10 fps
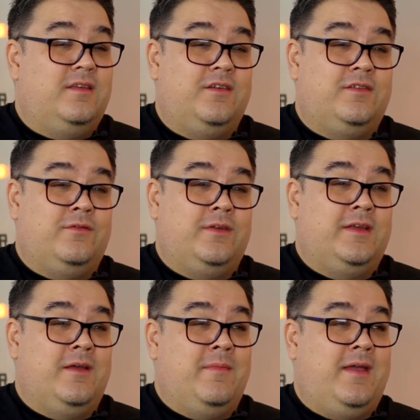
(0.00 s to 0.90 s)
There's a
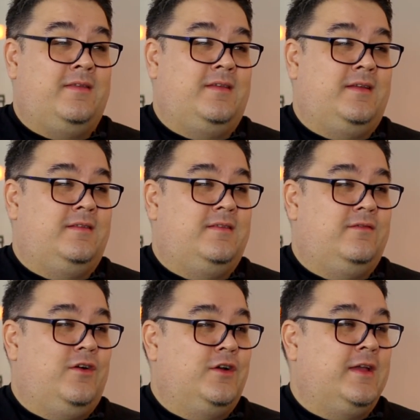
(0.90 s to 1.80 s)
really amazing
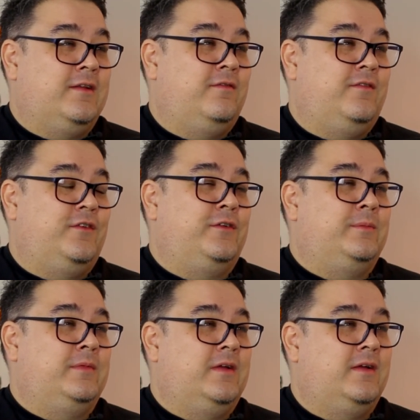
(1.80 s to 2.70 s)
Slovakian
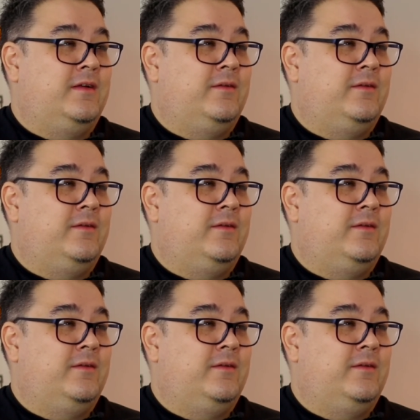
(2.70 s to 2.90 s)
film